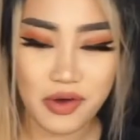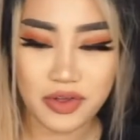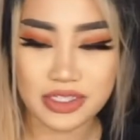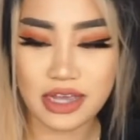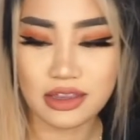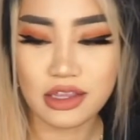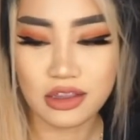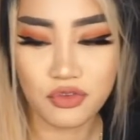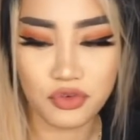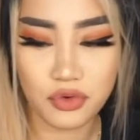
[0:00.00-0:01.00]
Because I think the
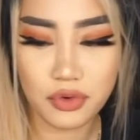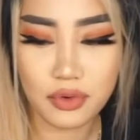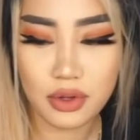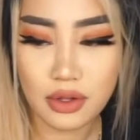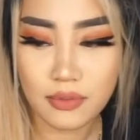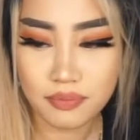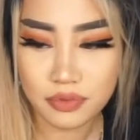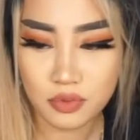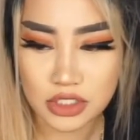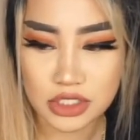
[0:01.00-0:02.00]
fruit,
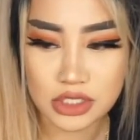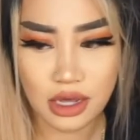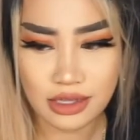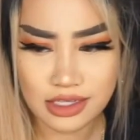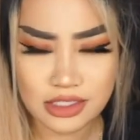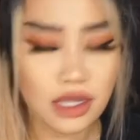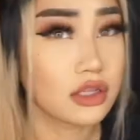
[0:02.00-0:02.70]
which is, I think it's called